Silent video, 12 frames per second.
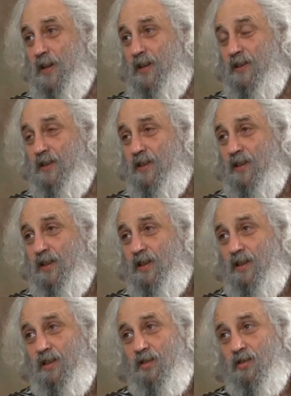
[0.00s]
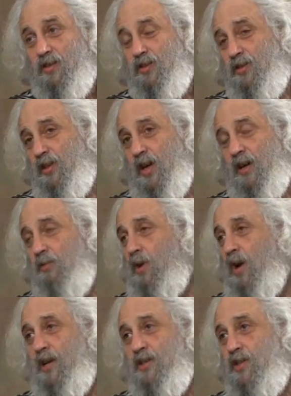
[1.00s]
Man. Yeah, I got tons of live tapes. Hot
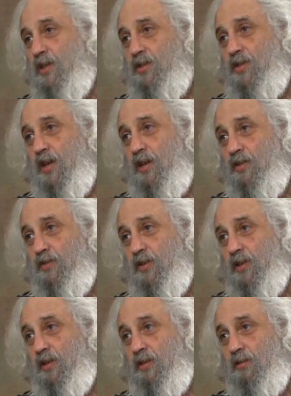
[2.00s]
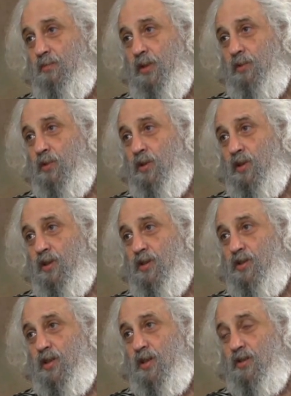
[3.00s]
Rize just sent us, Pete Wernick
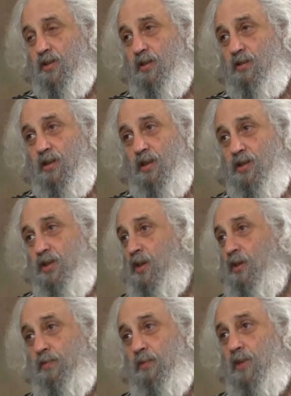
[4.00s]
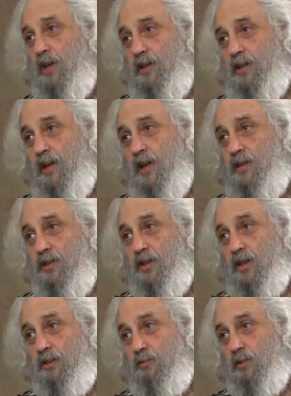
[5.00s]
just sent us a show from
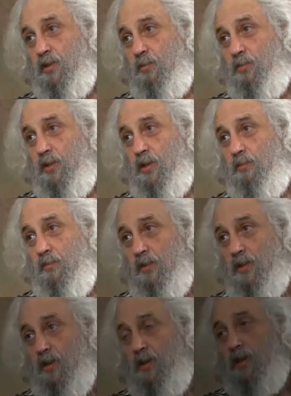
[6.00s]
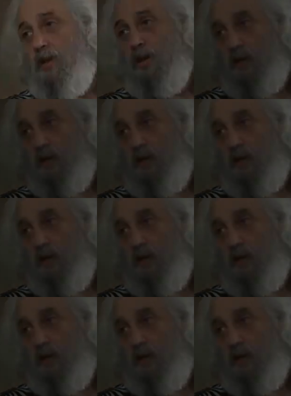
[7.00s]
1986 we're going to put up. Oh, yeah?